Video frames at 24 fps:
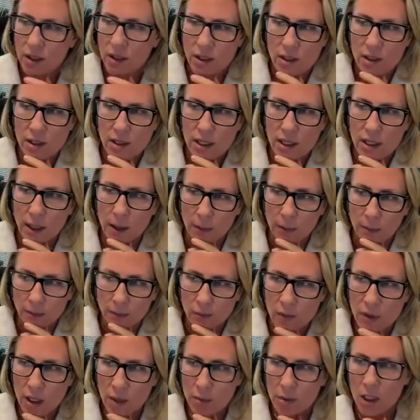right to sell.
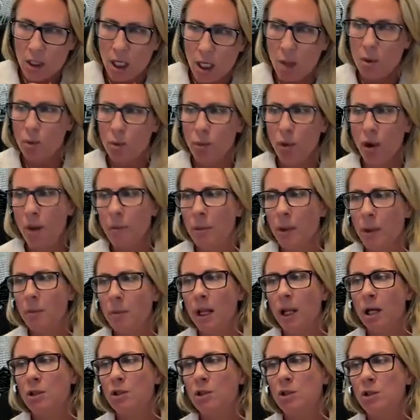Sometimes property
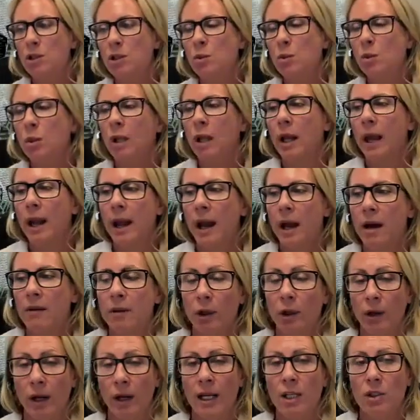managers will have
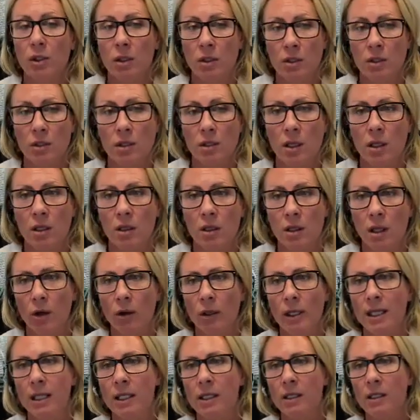their agents that
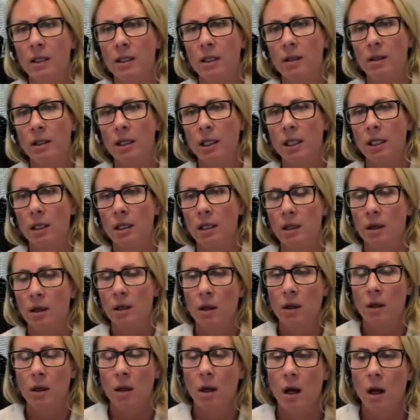are in the
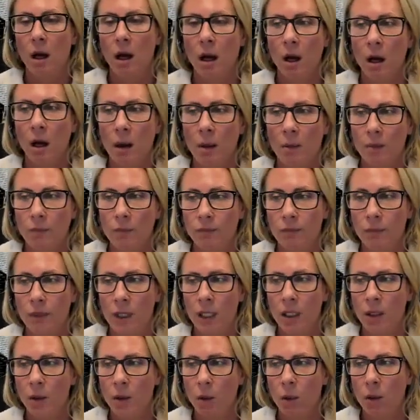
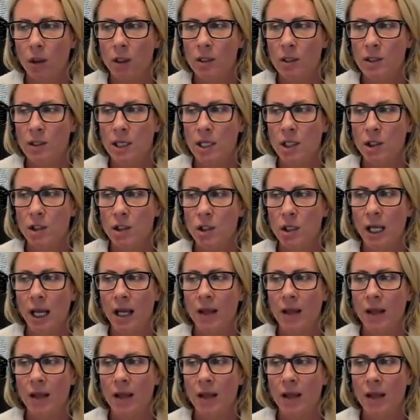organization.